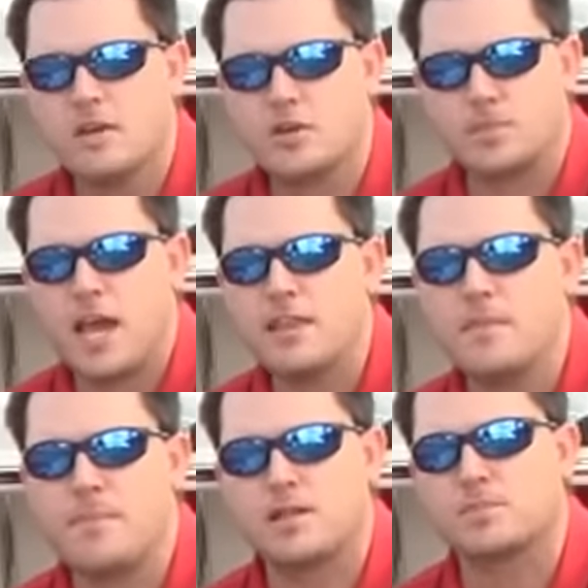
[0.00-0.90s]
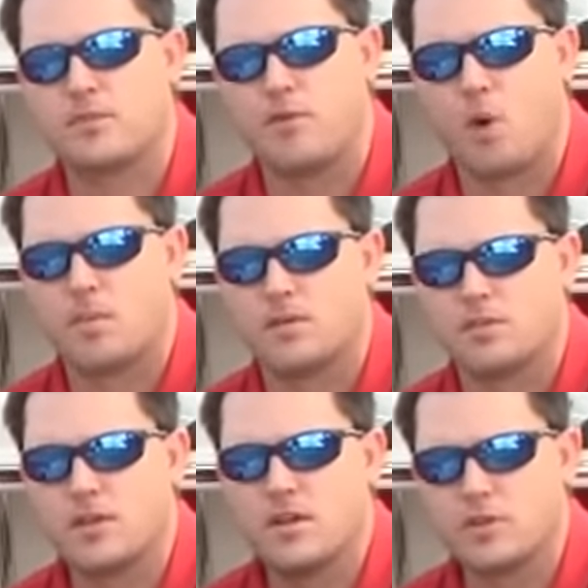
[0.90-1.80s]
To obtain the best
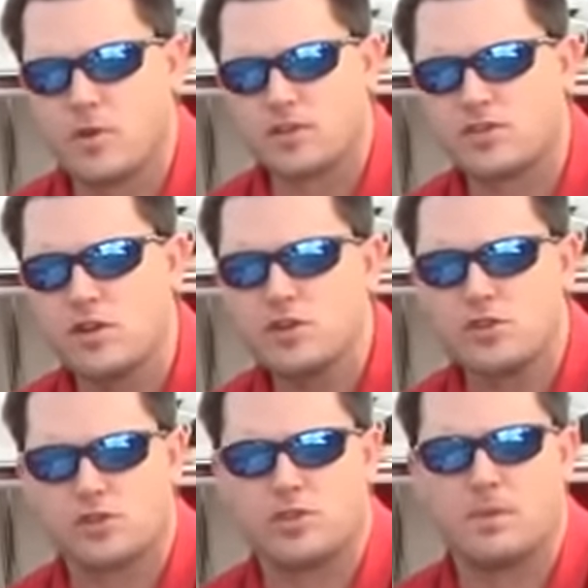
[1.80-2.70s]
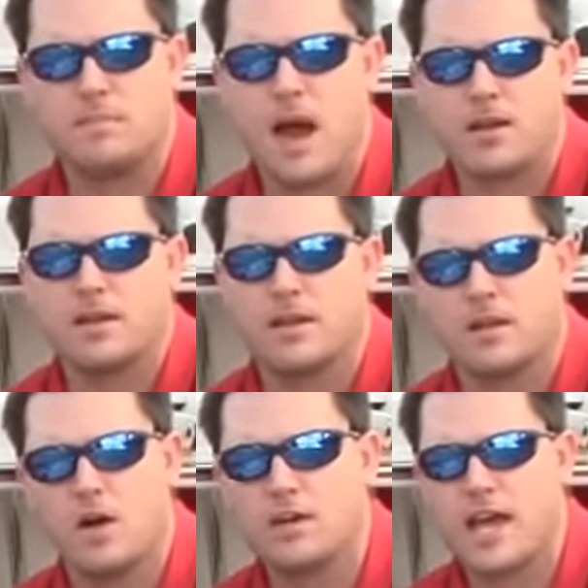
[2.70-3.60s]
performance, the transducer should be mounted in a
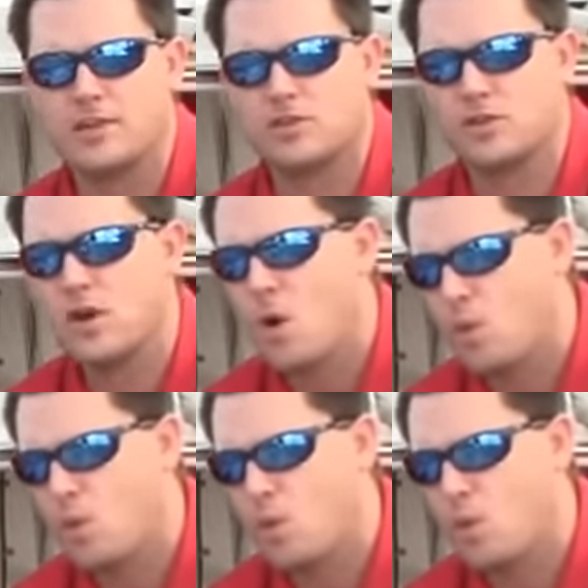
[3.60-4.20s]
location